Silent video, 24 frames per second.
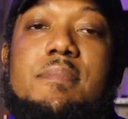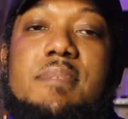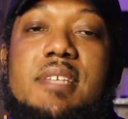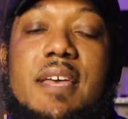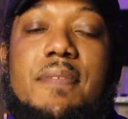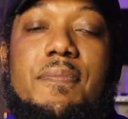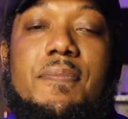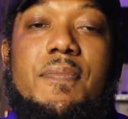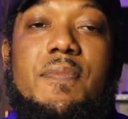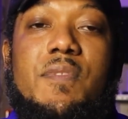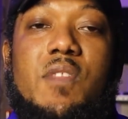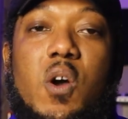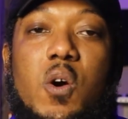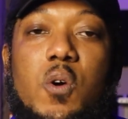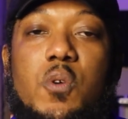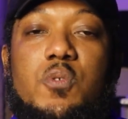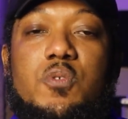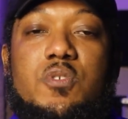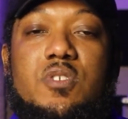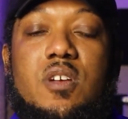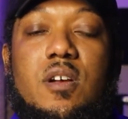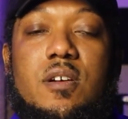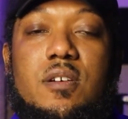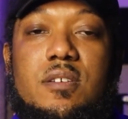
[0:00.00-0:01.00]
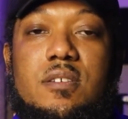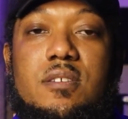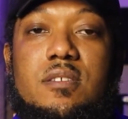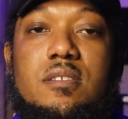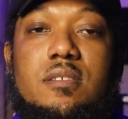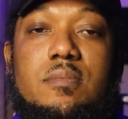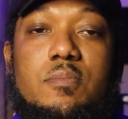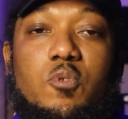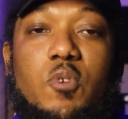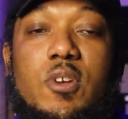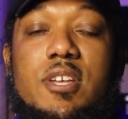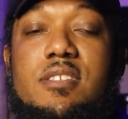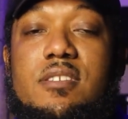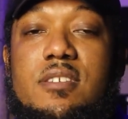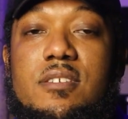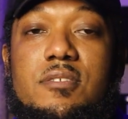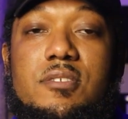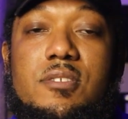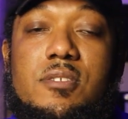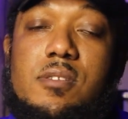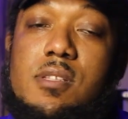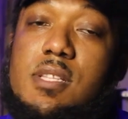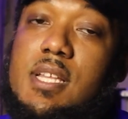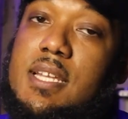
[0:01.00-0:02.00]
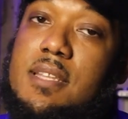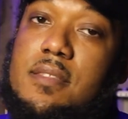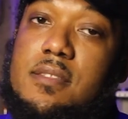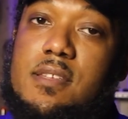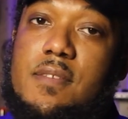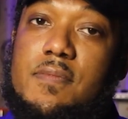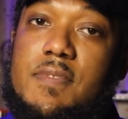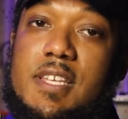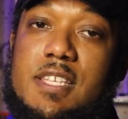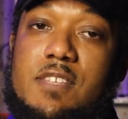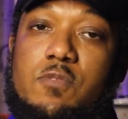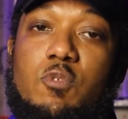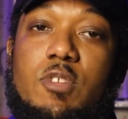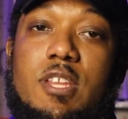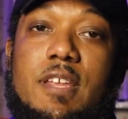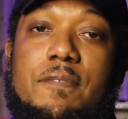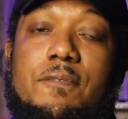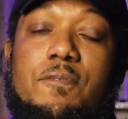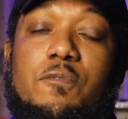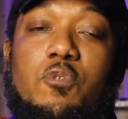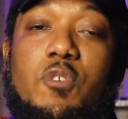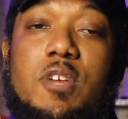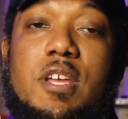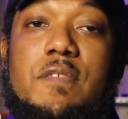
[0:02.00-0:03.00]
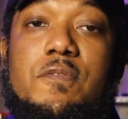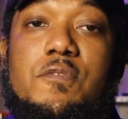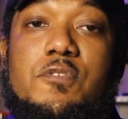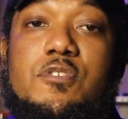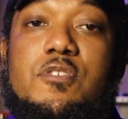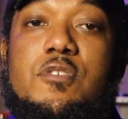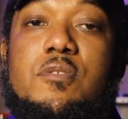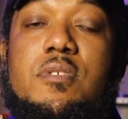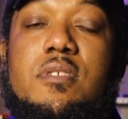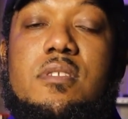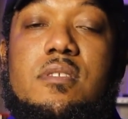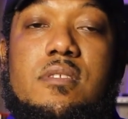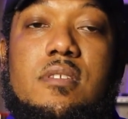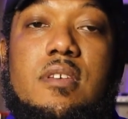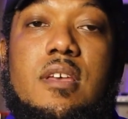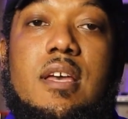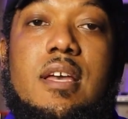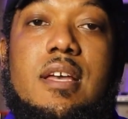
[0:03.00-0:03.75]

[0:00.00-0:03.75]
And those are some great skills. There's a lot of stuff that's really free for students.